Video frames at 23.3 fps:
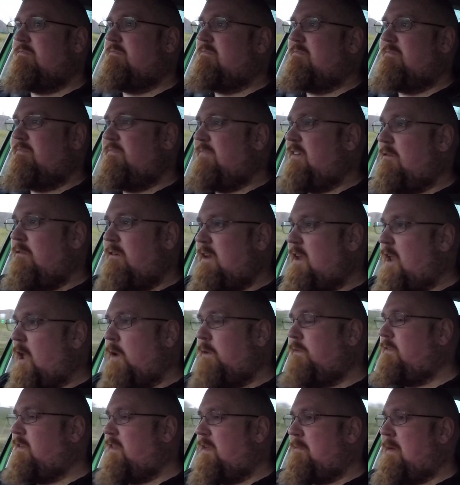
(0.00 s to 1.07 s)
there are
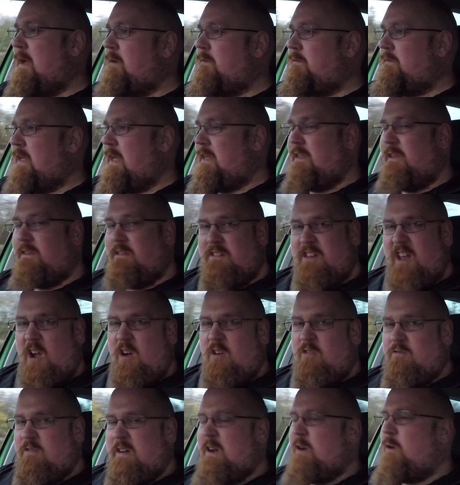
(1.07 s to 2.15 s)
loads of them out there. There's no
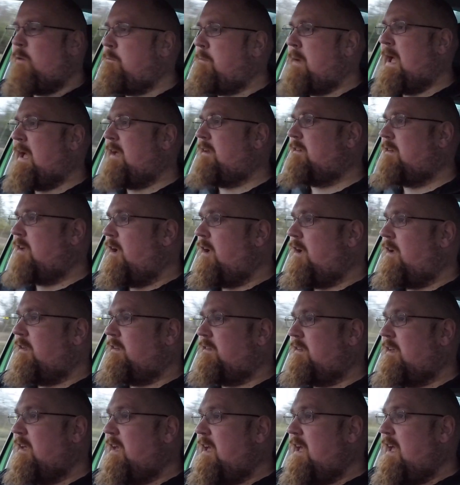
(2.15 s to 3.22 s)
real bad cars.
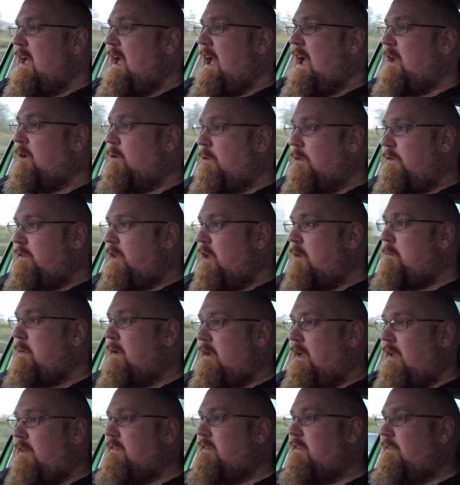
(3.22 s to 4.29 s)
And also,
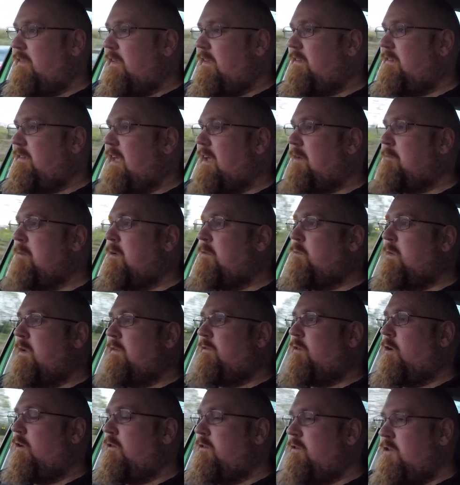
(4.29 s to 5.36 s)
because of this segment, we've
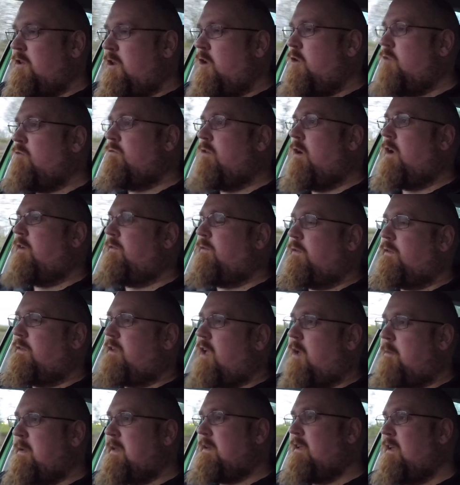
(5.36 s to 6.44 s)
got new rivals
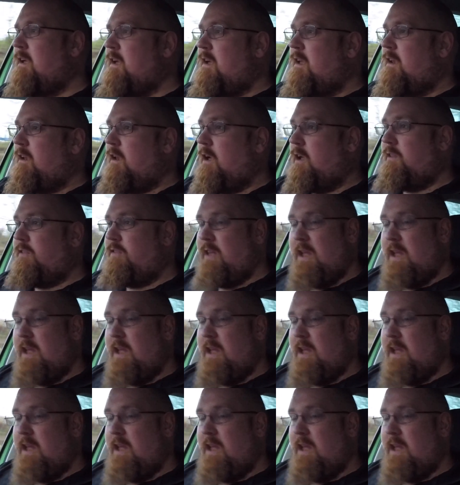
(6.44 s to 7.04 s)
coming, like the